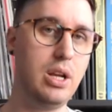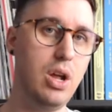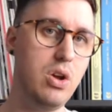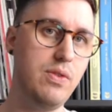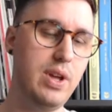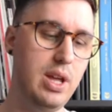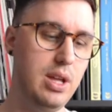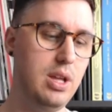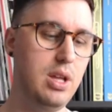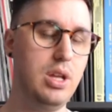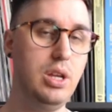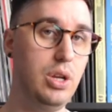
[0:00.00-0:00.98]
a note of it,
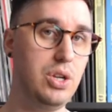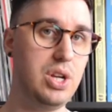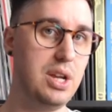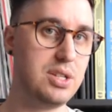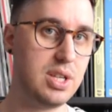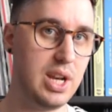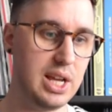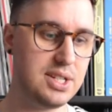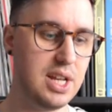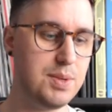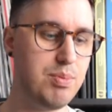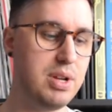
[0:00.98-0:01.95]
you change to the next
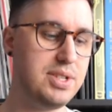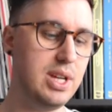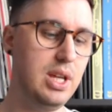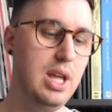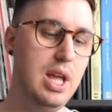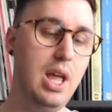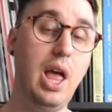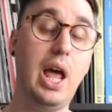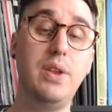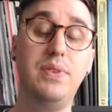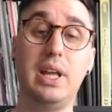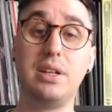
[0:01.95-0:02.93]
test pressing,
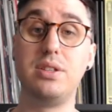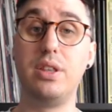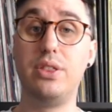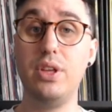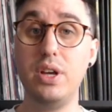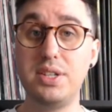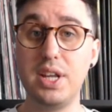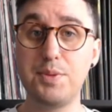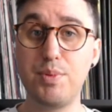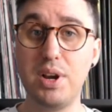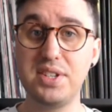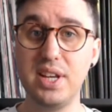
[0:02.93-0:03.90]
and if you get to the third
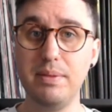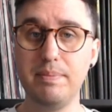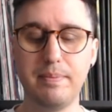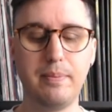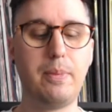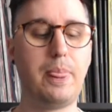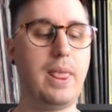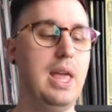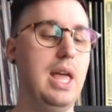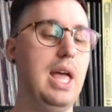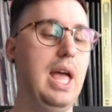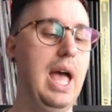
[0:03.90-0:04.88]
test pressing
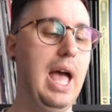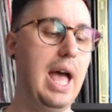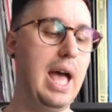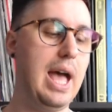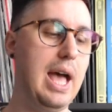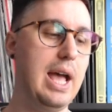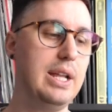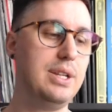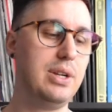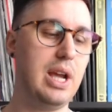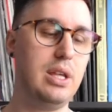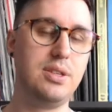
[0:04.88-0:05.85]
and
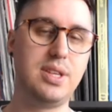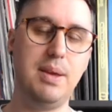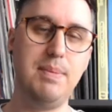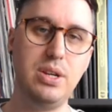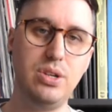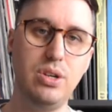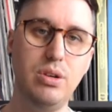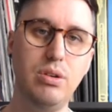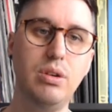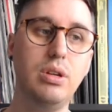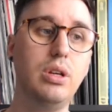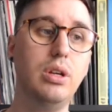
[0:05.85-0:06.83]
you're getting the same
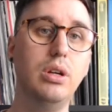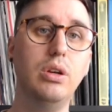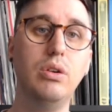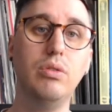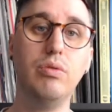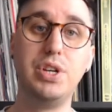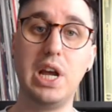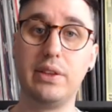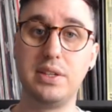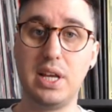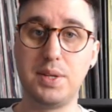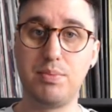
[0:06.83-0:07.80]
issue, you reject
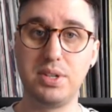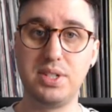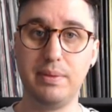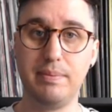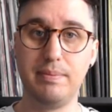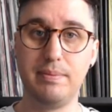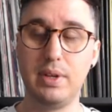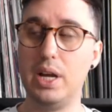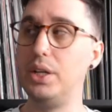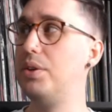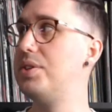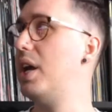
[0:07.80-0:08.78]
the test pressing
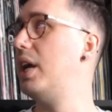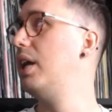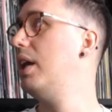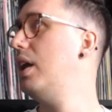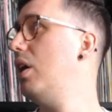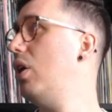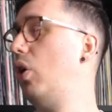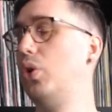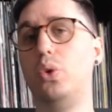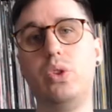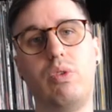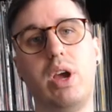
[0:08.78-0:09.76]
and you say, on
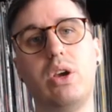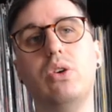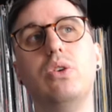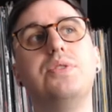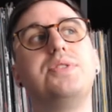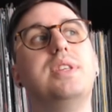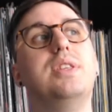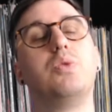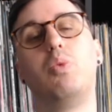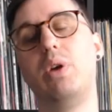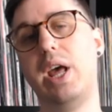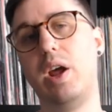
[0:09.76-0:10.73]
all the records in
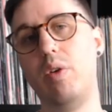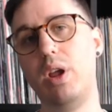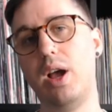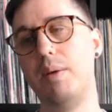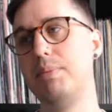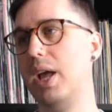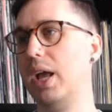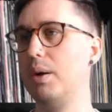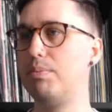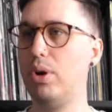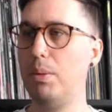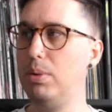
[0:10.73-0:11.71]
this one area, I'm getting
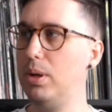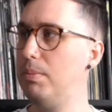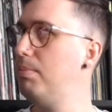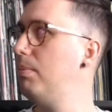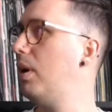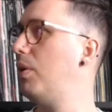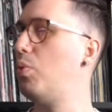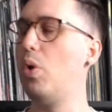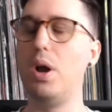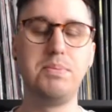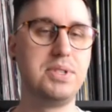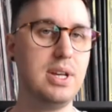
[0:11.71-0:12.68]
a problem. I've
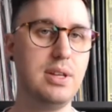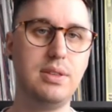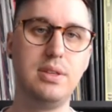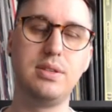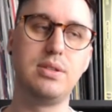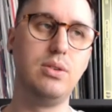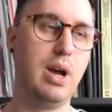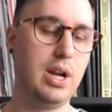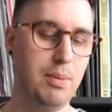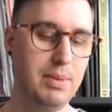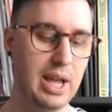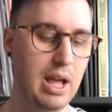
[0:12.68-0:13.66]
wiped it. It's not
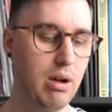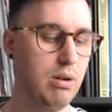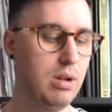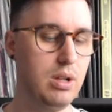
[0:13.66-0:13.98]
coming out.